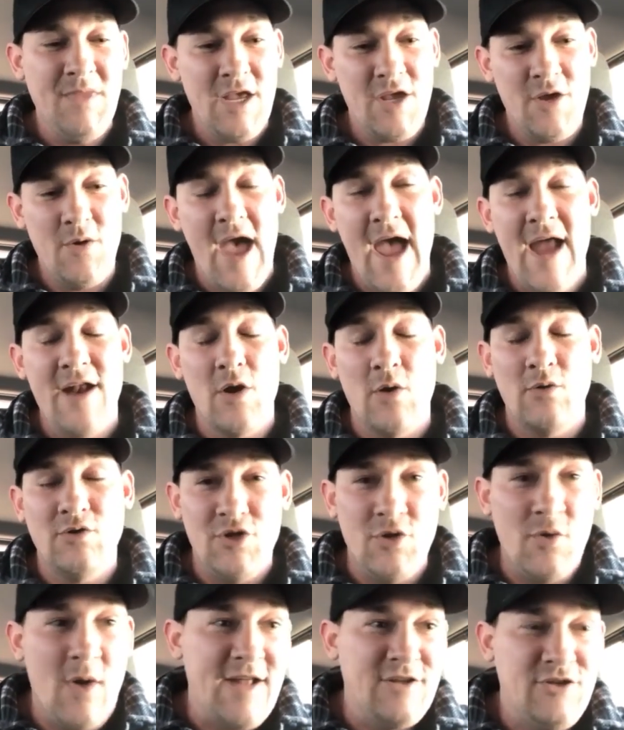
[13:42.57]
You had
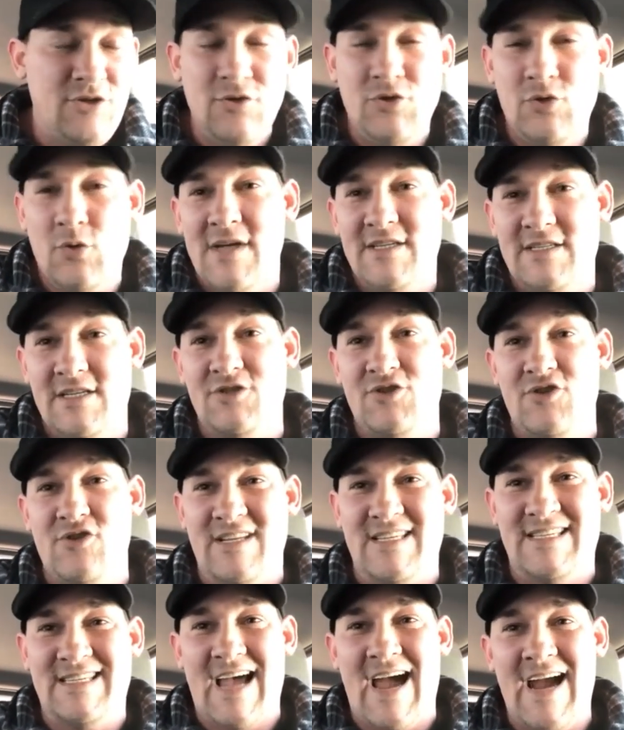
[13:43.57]
two choices. You
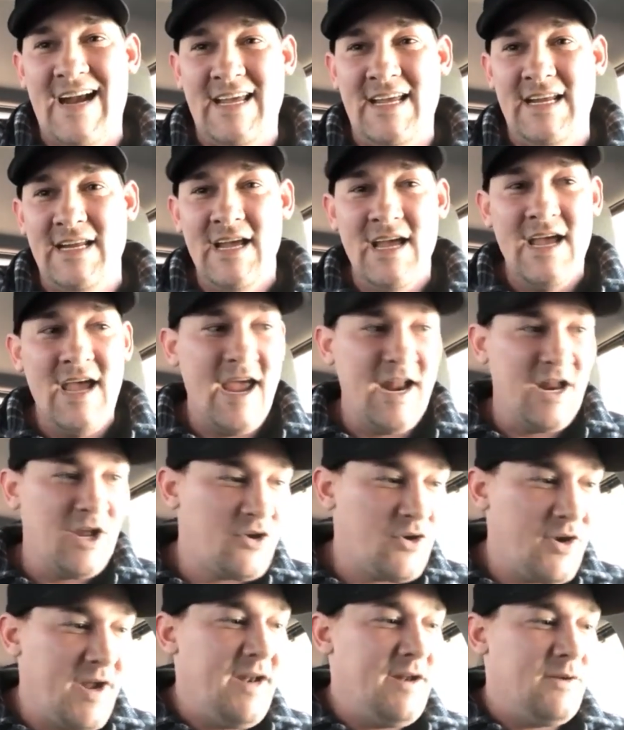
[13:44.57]
could sign it and
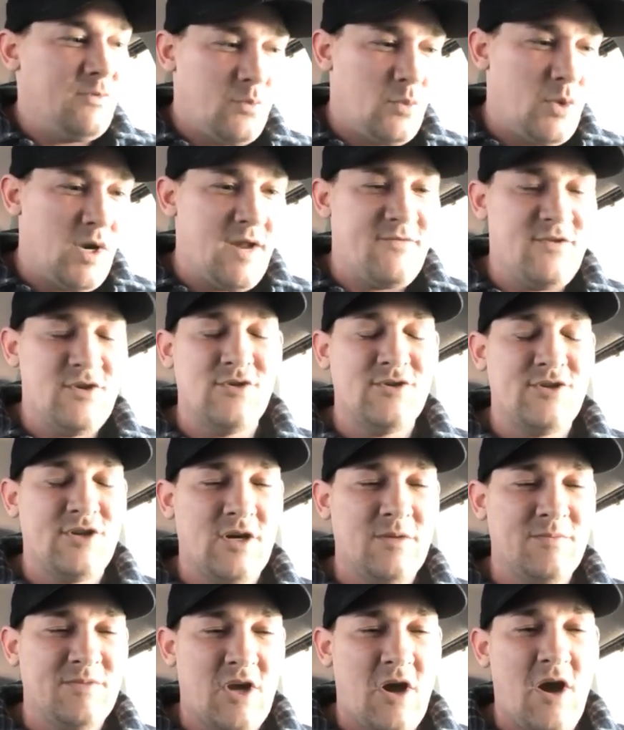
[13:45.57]
agree to whatever their
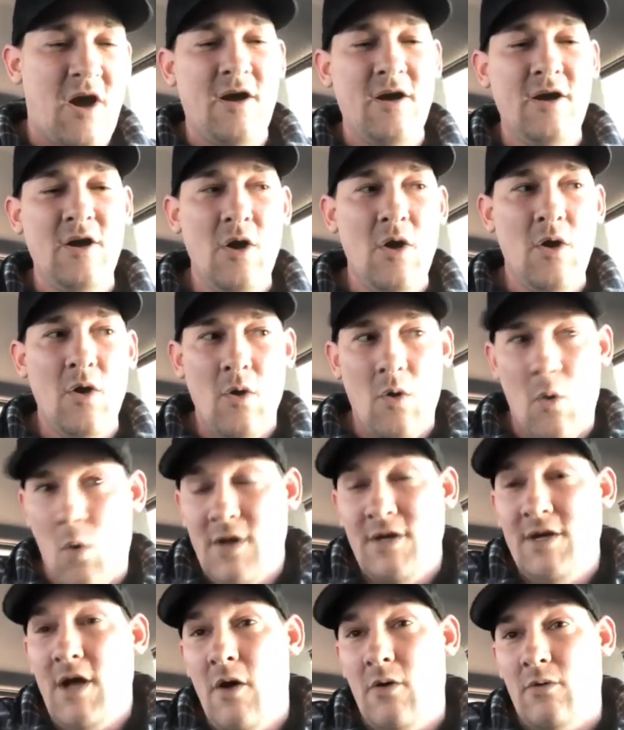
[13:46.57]
terms are,
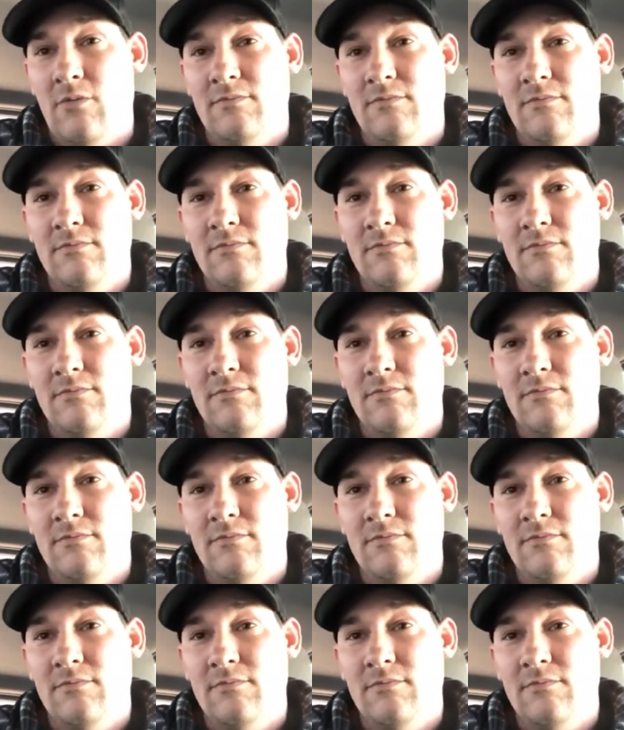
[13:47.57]
or don't.